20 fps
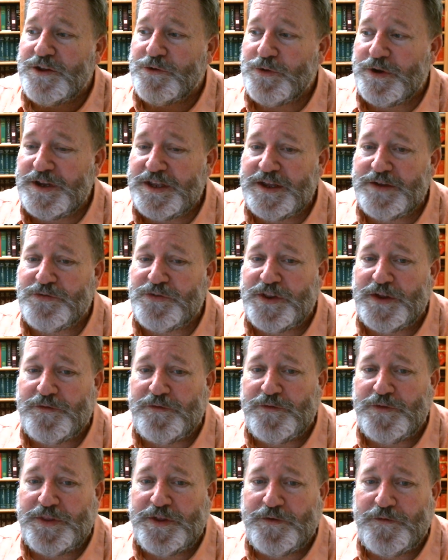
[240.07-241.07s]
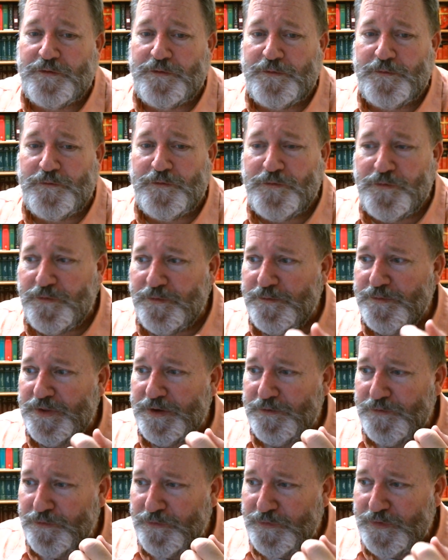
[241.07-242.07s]
is what gives the
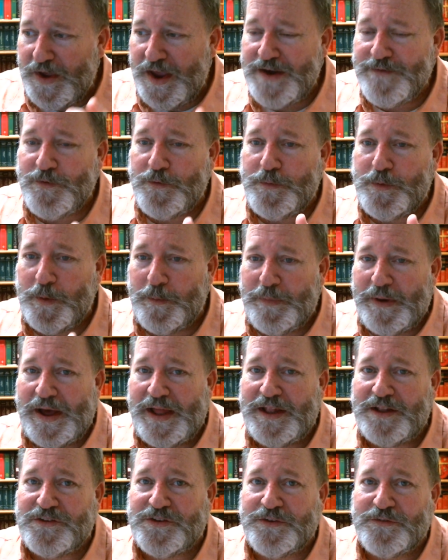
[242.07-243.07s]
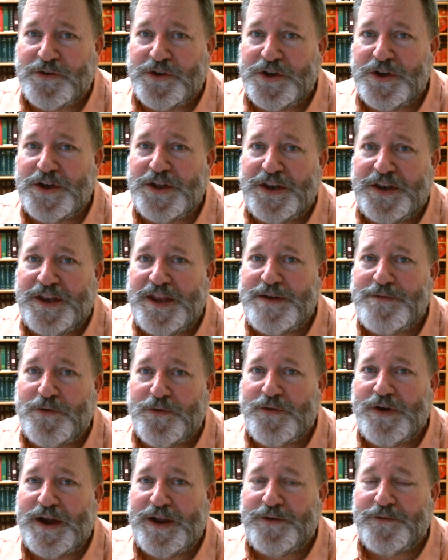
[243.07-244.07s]
favorable balance of good and
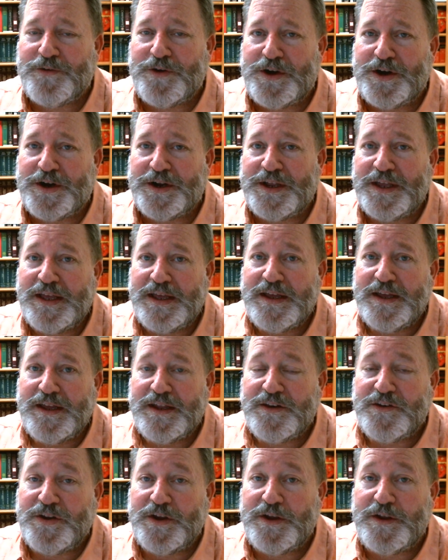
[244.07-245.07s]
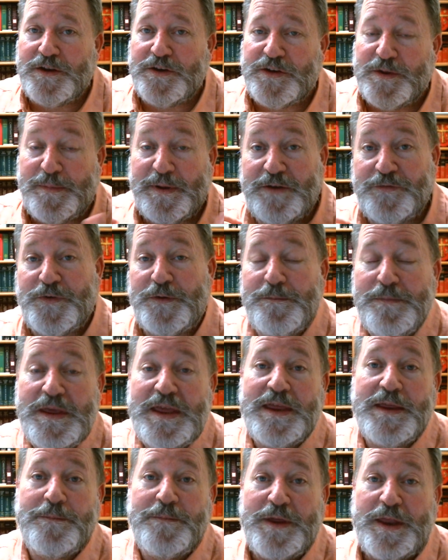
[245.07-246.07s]
evil, right and wrong, to benefit
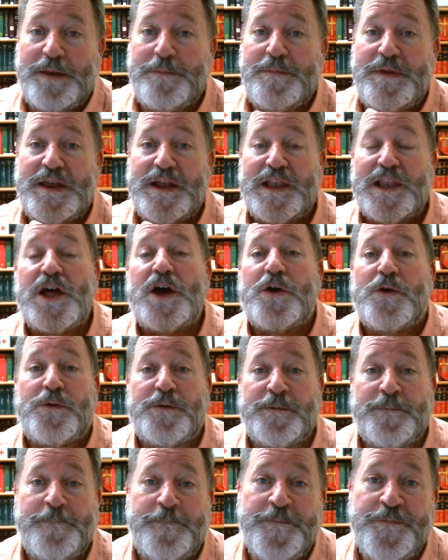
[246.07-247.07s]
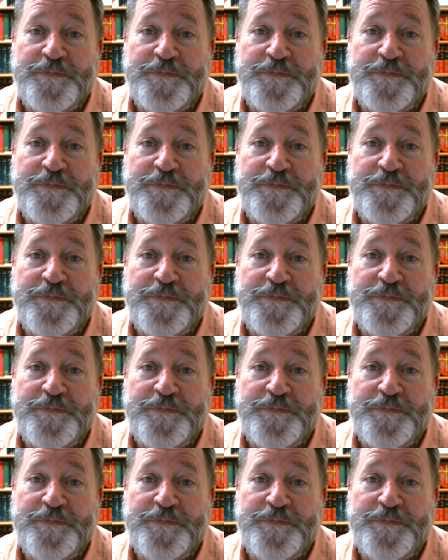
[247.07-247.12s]
me and me alone.